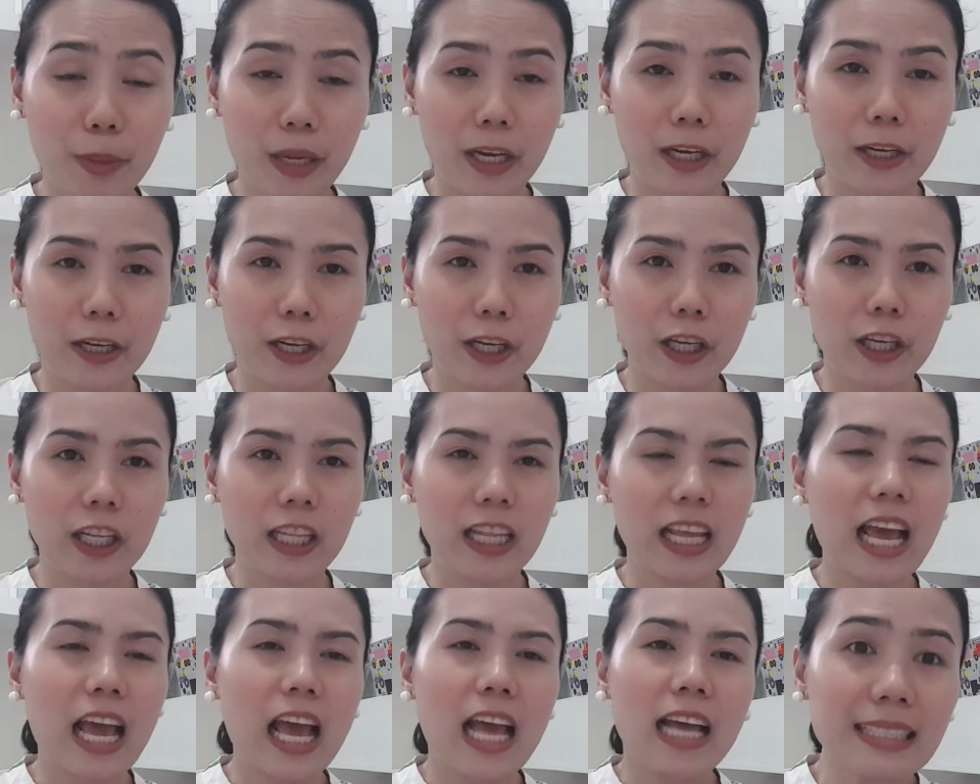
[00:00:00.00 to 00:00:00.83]
period.
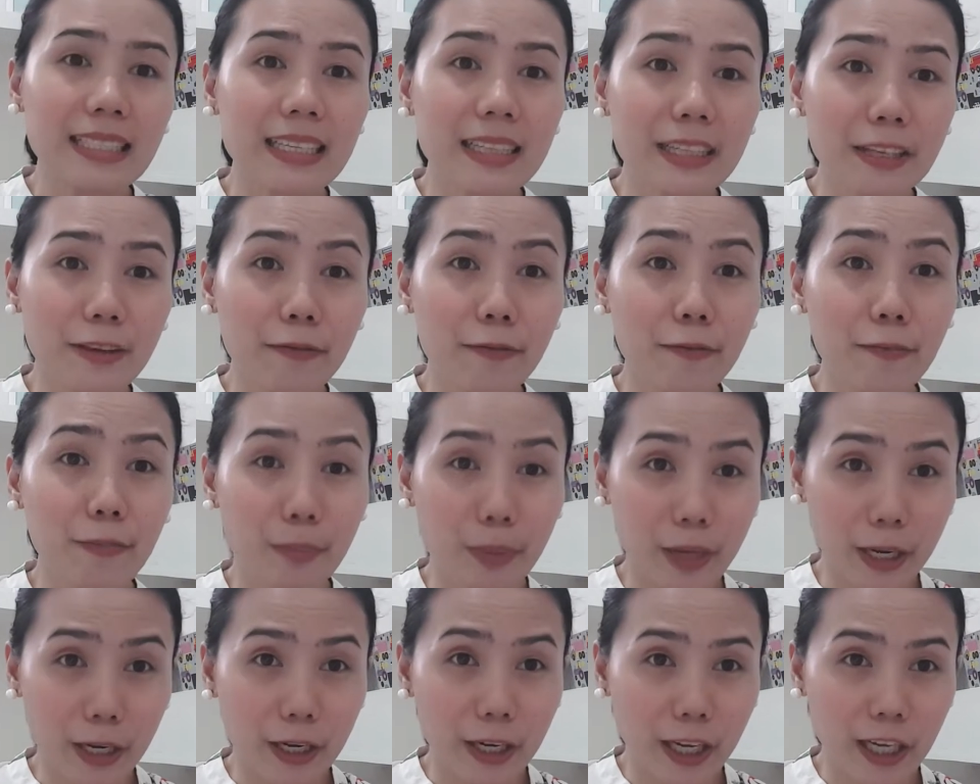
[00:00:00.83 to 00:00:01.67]
Sensitive
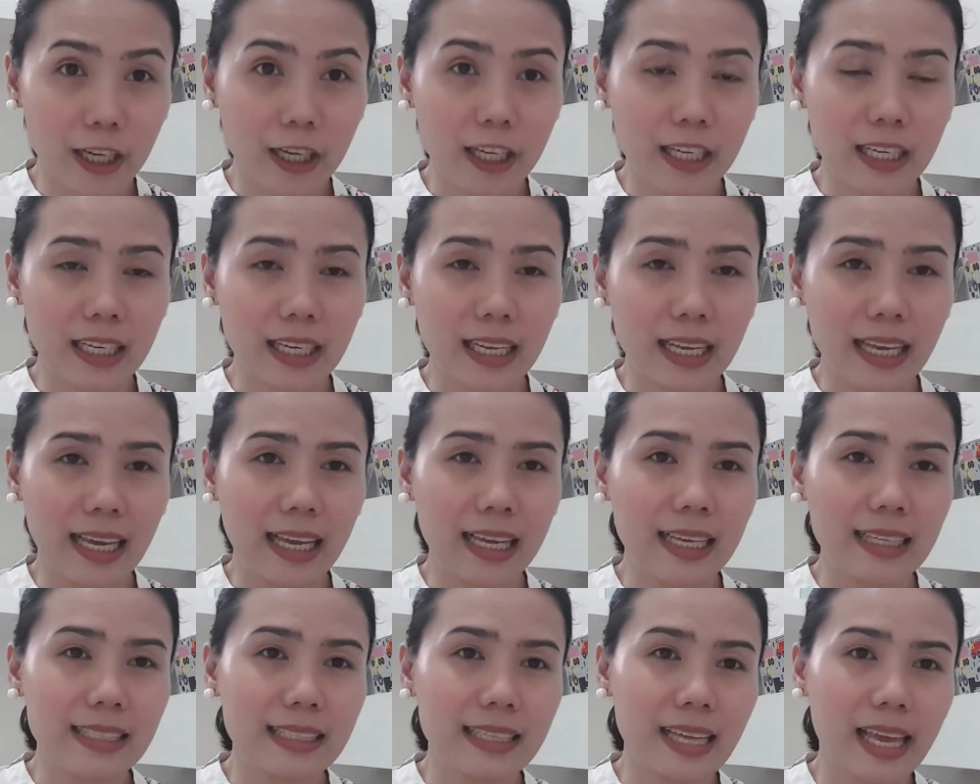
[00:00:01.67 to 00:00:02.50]
period
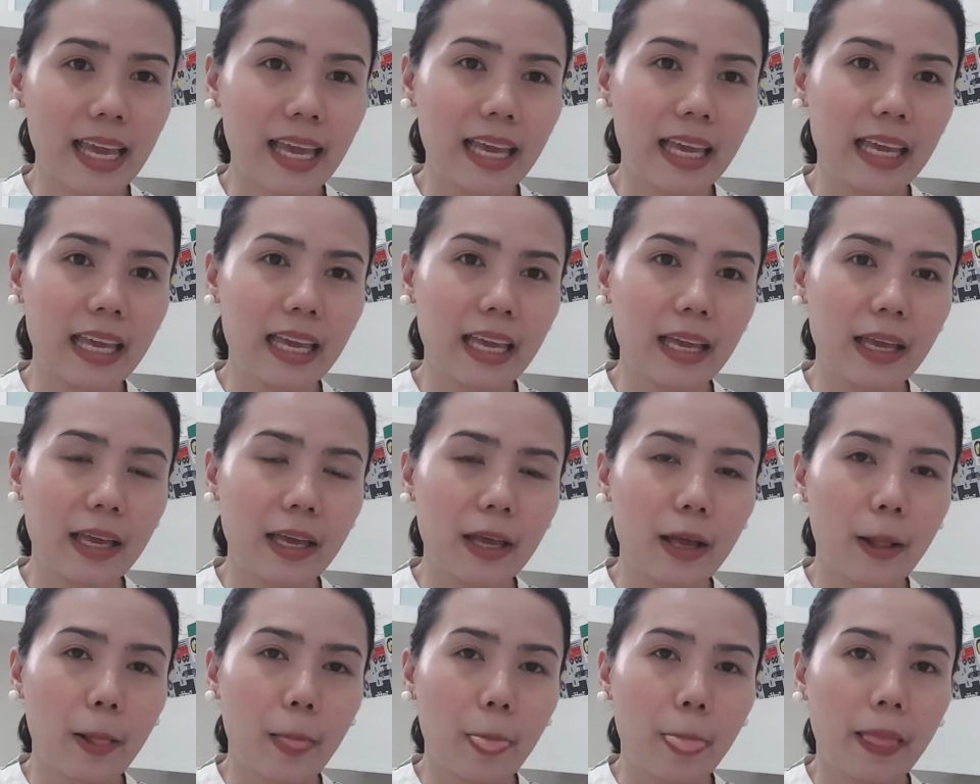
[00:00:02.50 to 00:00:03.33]

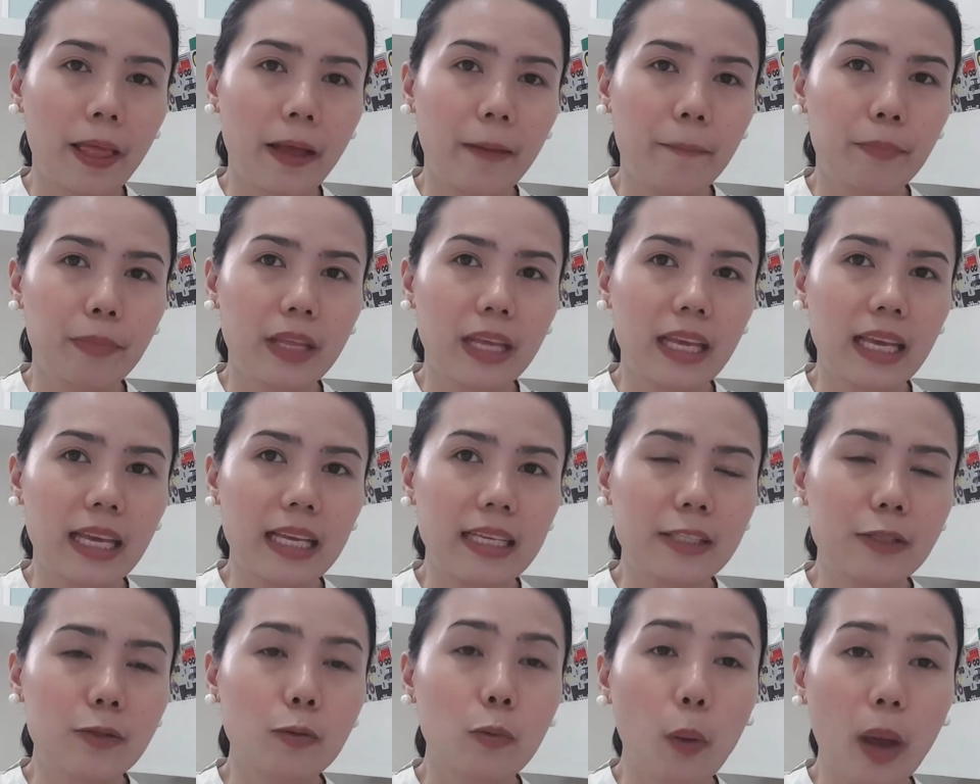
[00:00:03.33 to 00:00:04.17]

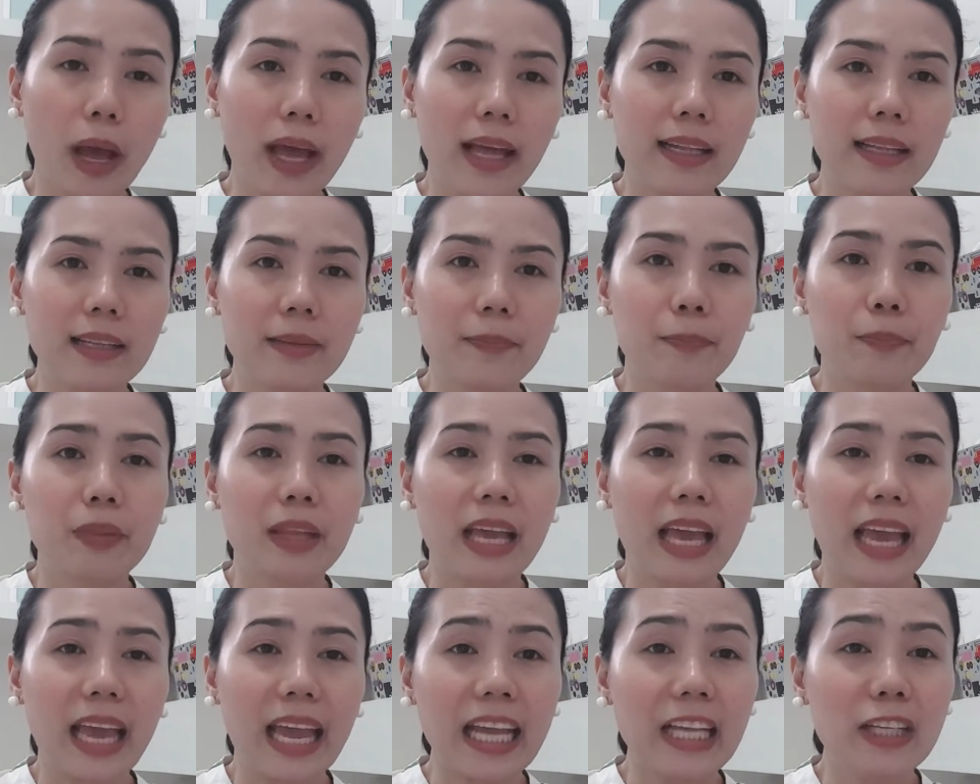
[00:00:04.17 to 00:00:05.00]
is when
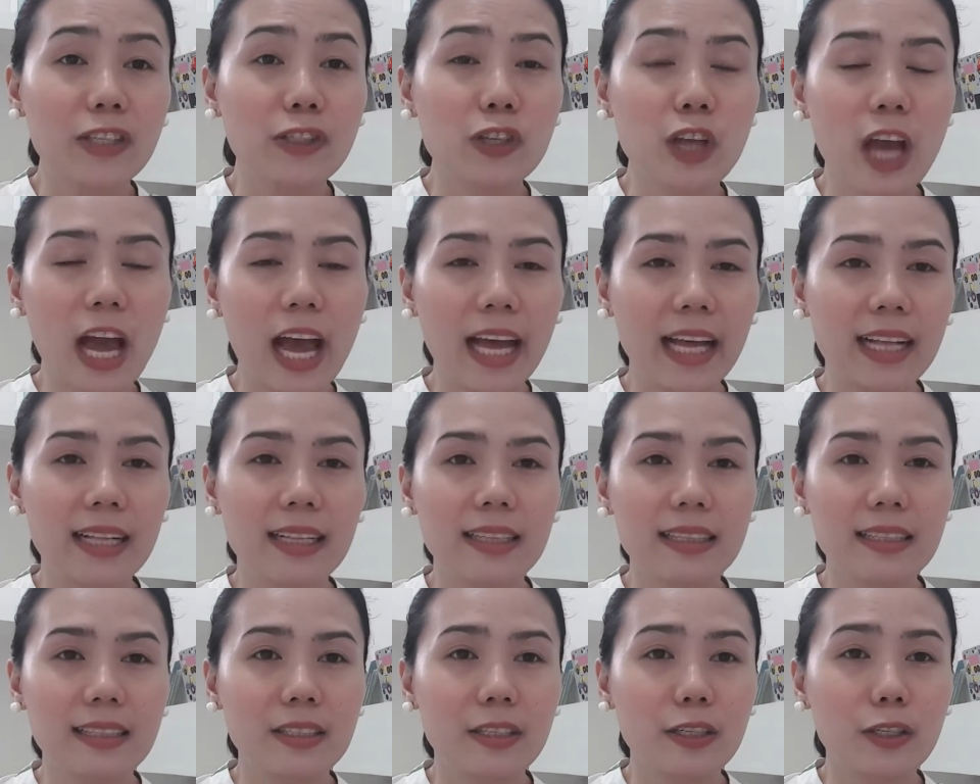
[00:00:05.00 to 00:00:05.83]
a
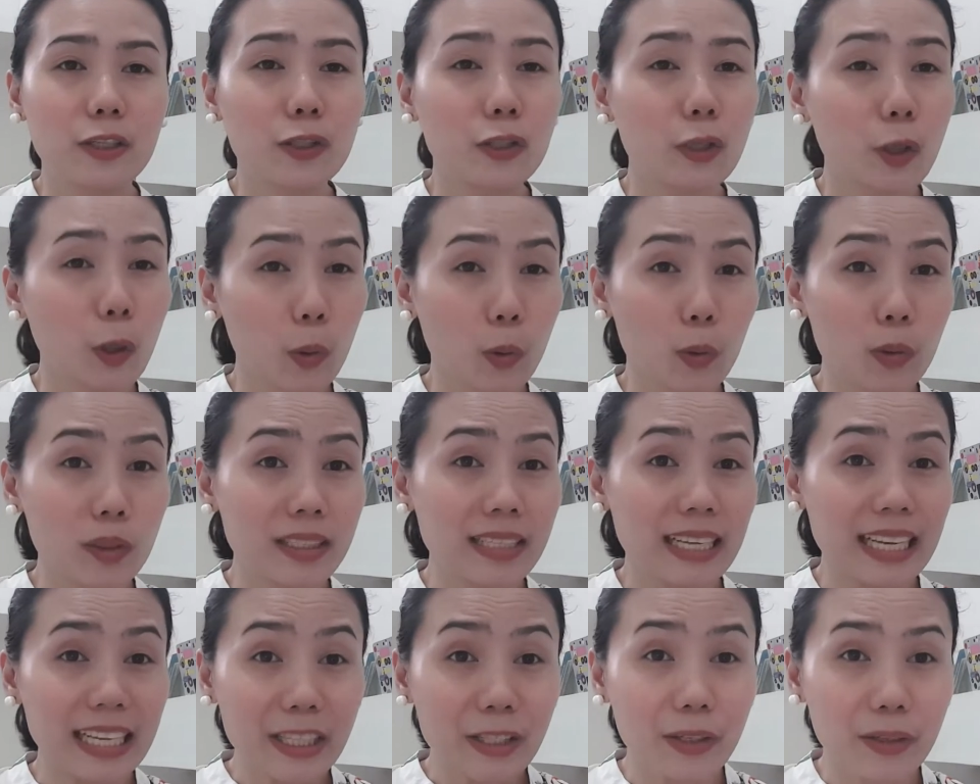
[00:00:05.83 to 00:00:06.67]
child shows
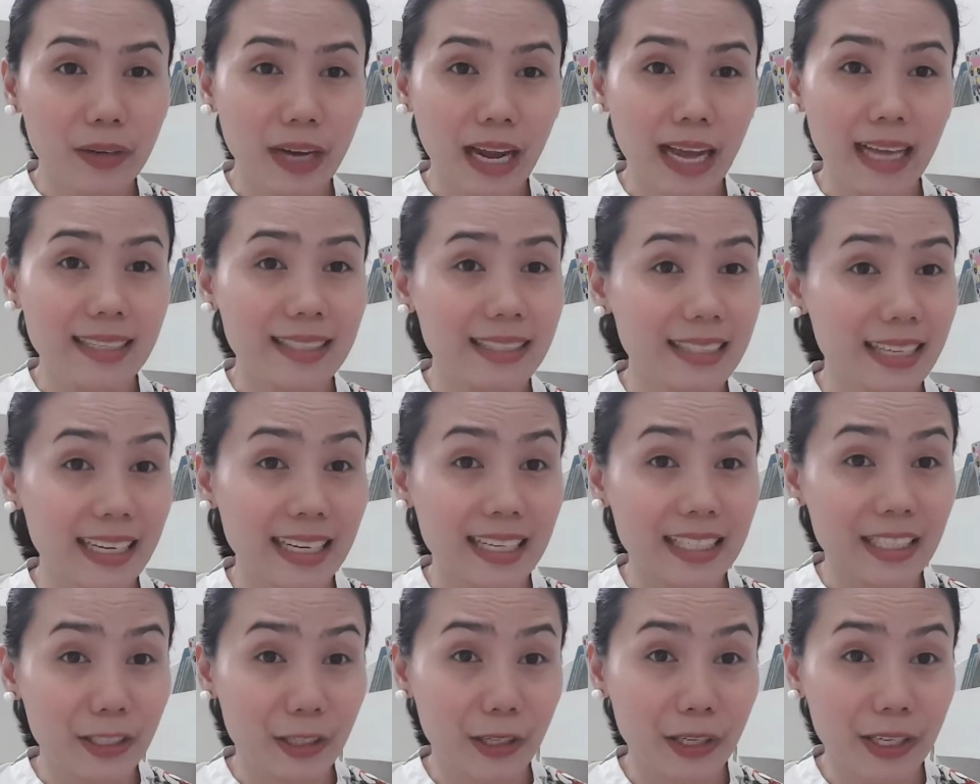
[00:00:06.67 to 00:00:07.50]
interest in
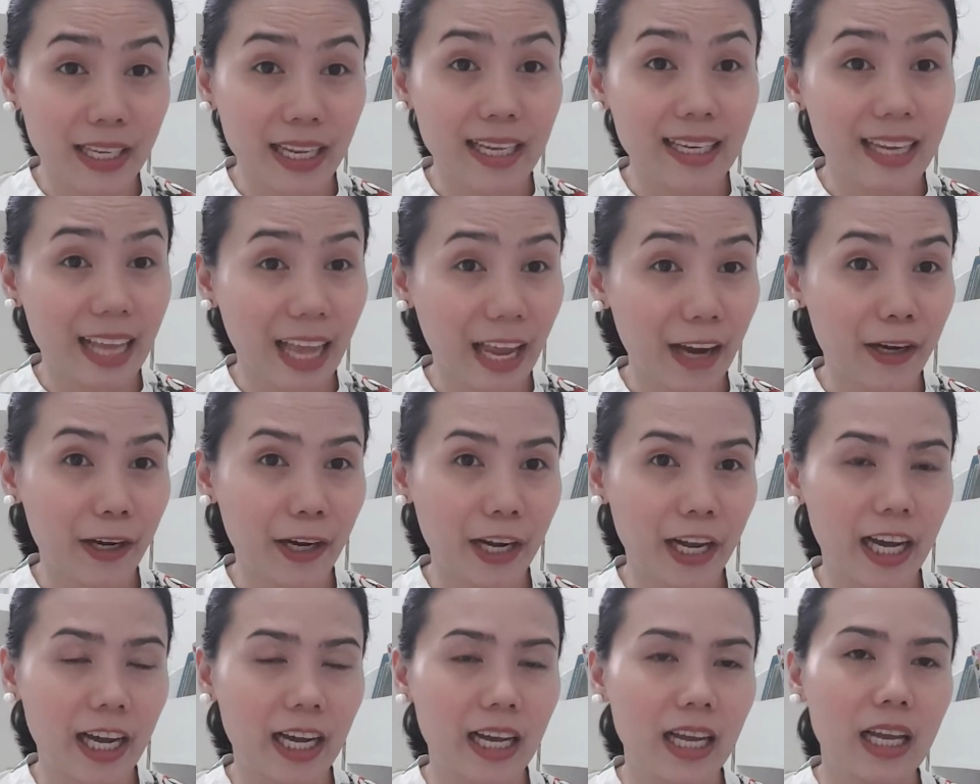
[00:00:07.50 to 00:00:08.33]
a certain
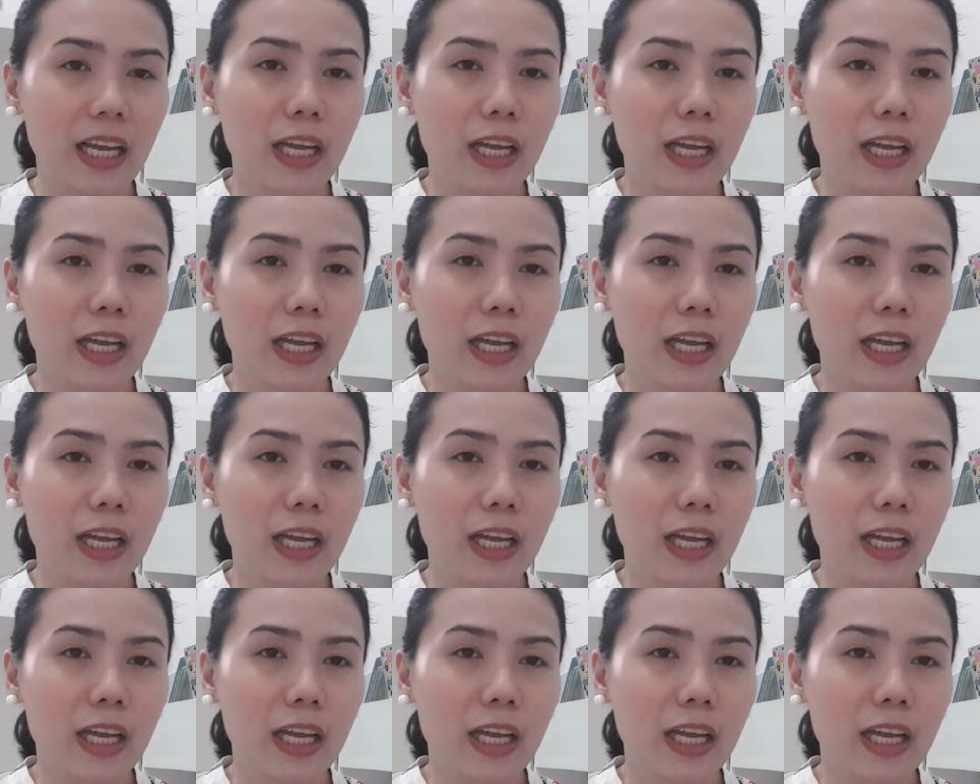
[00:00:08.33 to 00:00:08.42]
area.